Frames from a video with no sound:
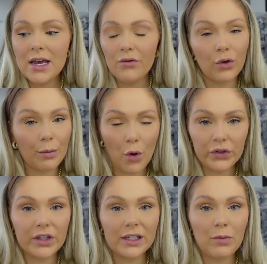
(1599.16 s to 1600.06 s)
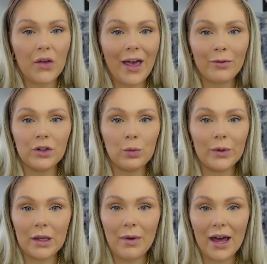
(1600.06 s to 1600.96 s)
for most of this month, I was in a
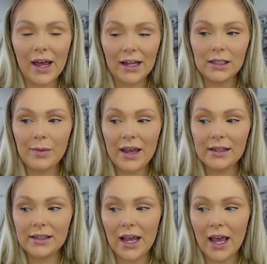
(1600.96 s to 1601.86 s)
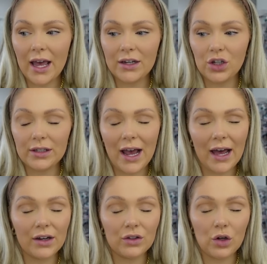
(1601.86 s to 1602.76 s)
really bad headspace and just
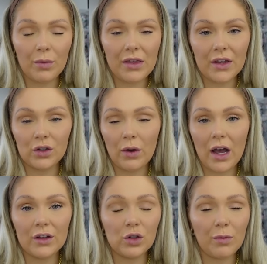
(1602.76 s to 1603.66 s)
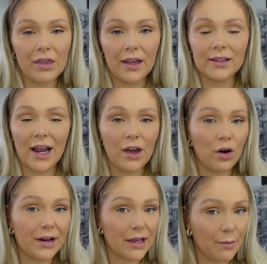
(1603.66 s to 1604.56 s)
had so many things going on, so many things that I had
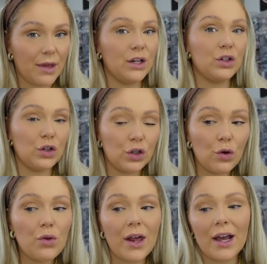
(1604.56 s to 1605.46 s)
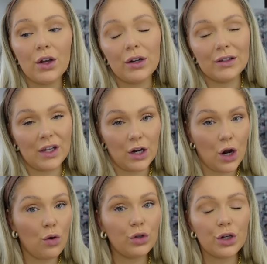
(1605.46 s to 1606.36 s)
already committed to do that I couldn't say
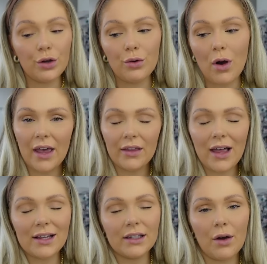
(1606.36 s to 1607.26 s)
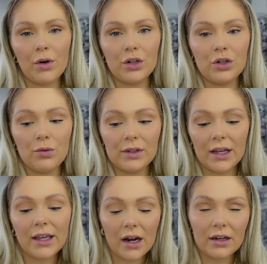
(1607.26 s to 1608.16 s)
no to. And the last thing I wanted to do was
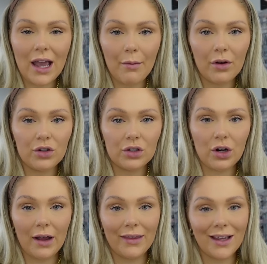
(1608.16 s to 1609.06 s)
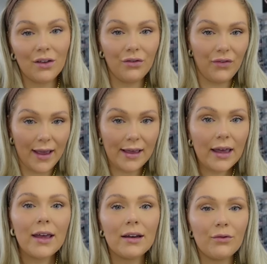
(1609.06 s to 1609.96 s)
like get on camera and just try and like fake
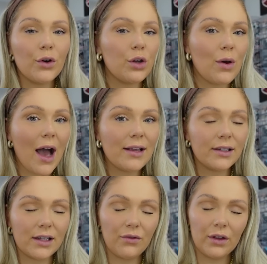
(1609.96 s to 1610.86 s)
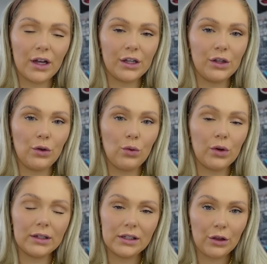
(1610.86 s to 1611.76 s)
it for you guys, because I feel like you
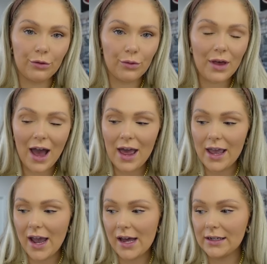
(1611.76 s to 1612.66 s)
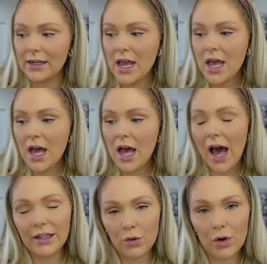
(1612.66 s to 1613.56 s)
can see through that. And
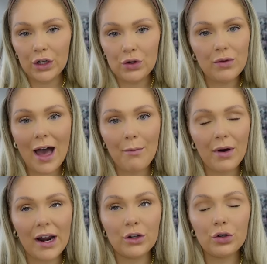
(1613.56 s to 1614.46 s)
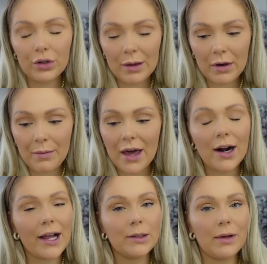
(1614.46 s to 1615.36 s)
I didn't want to do that, but I truly am in a better
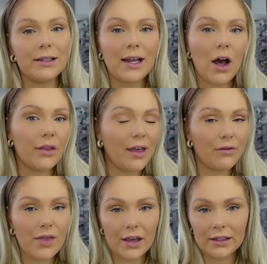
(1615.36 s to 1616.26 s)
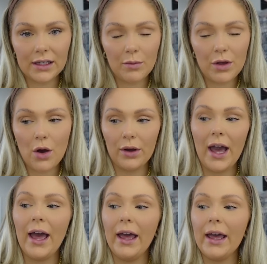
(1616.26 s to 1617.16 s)
headspace now. Everything is going to be
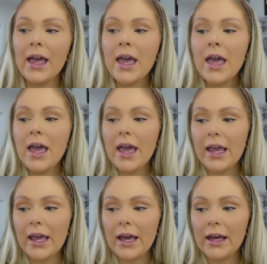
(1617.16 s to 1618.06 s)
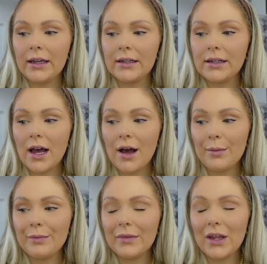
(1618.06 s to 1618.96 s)
okay. And
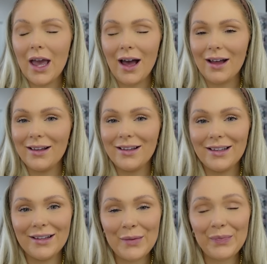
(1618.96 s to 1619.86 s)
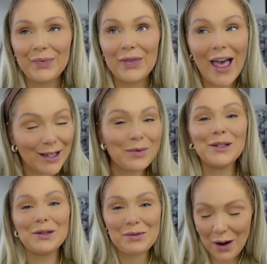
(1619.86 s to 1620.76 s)
yeah, that's
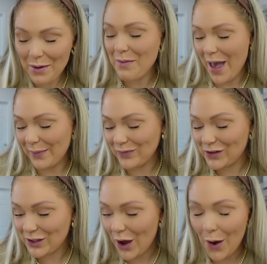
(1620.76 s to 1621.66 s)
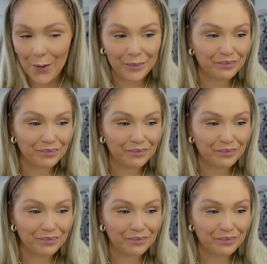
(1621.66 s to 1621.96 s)
basically where we've been. So